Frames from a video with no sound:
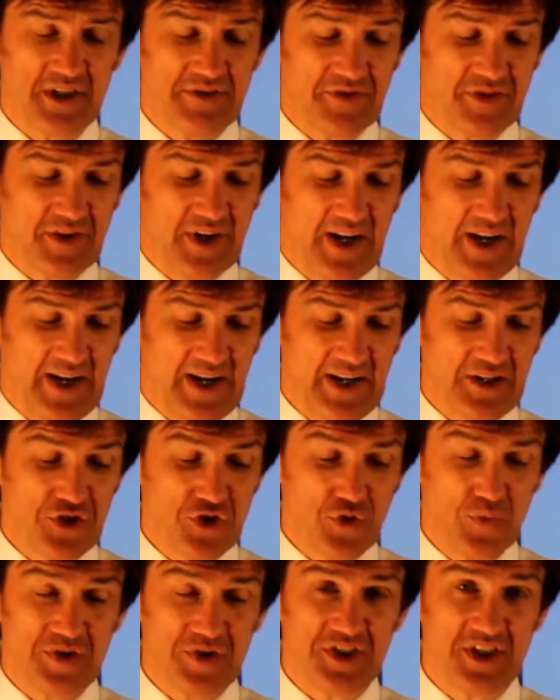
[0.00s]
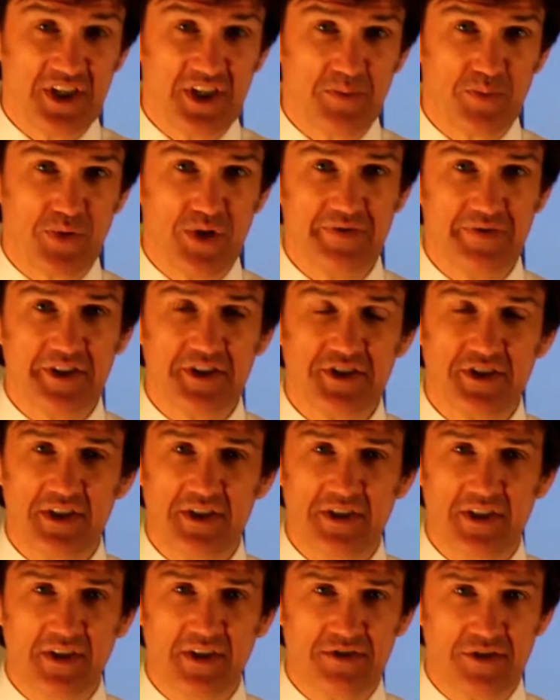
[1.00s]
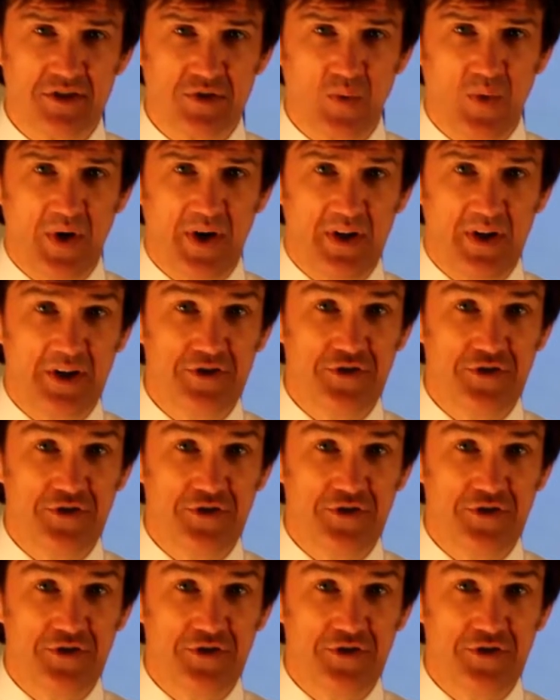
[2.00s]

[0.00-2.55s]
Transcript: If there had, you would see the previous details as well,